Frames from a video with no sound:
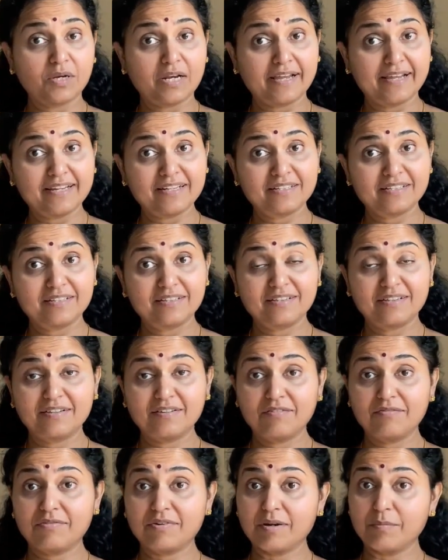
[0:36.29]
light,
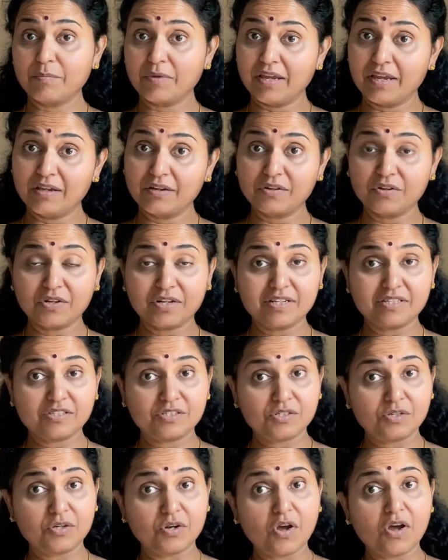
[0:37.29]
from ignorance
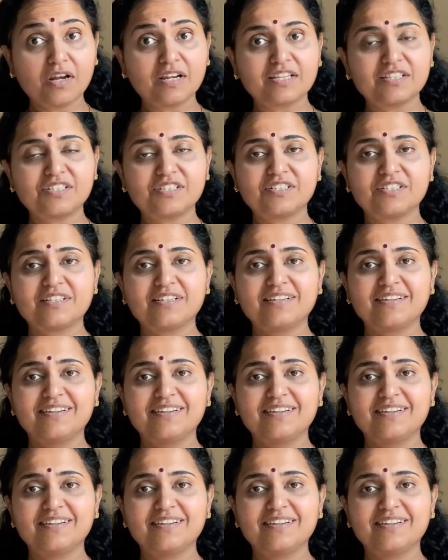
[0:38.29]
to knowledge,